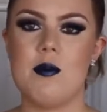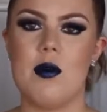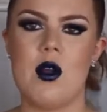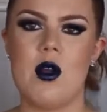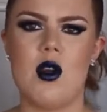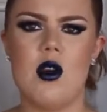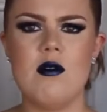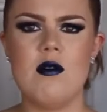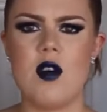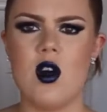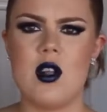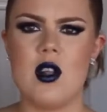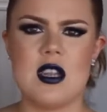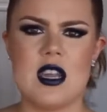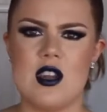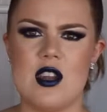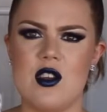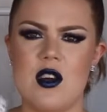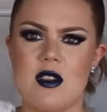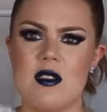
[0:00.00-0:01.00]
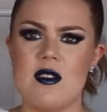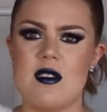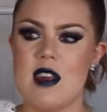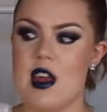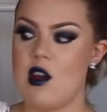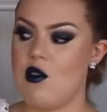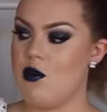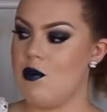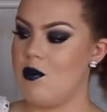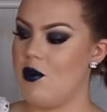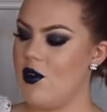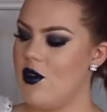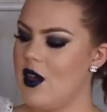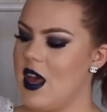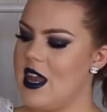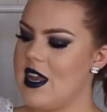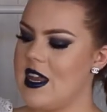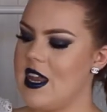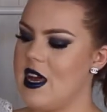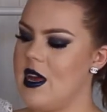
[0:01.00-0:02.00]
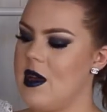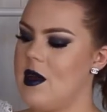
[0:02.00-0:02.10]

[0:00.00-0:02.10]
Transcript: but overall they're not terrible and